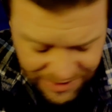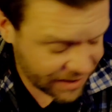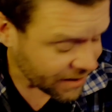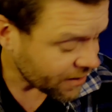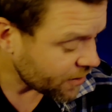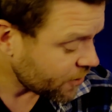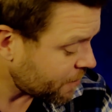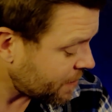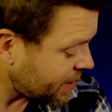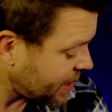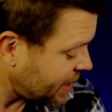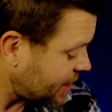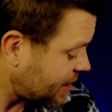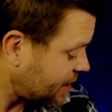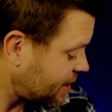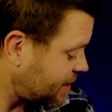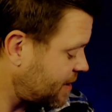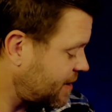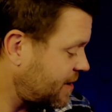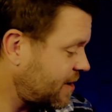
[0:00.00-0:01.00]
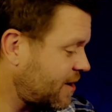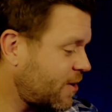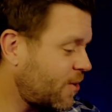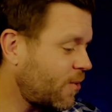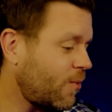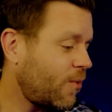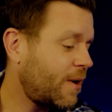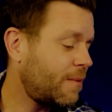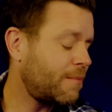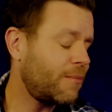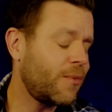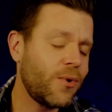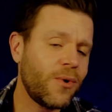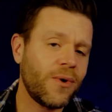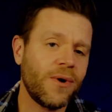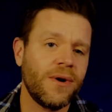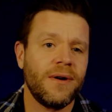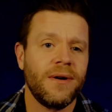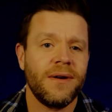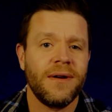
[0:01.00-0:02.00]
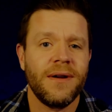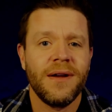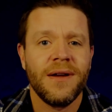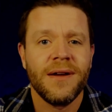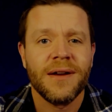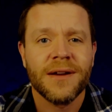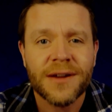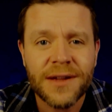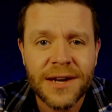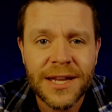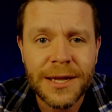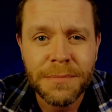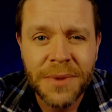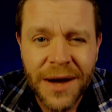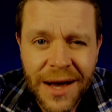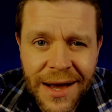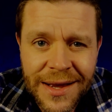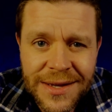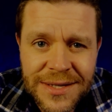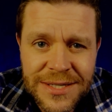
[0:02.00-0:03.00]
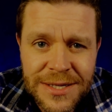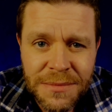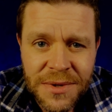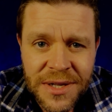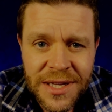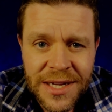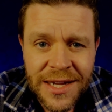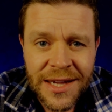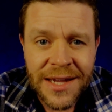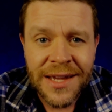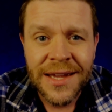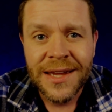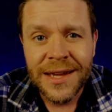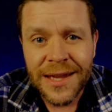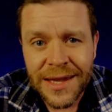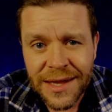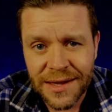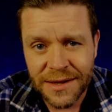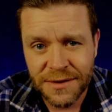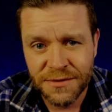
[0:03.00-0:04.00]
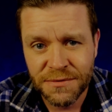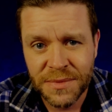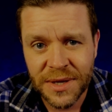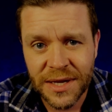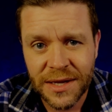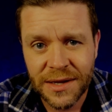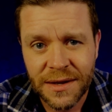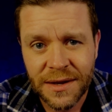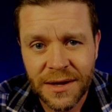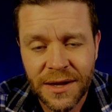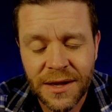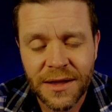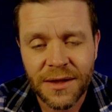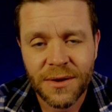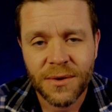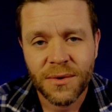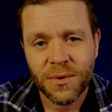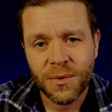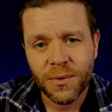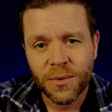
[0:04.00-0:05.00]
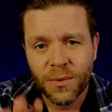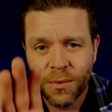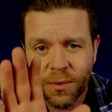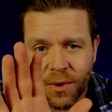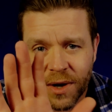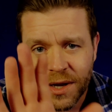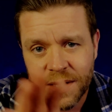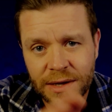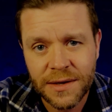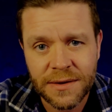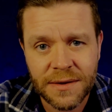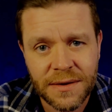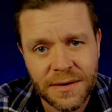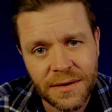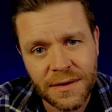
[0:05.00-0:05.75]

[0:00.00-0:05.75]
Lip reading: think, oh man, what more could he possibly give me? Wait.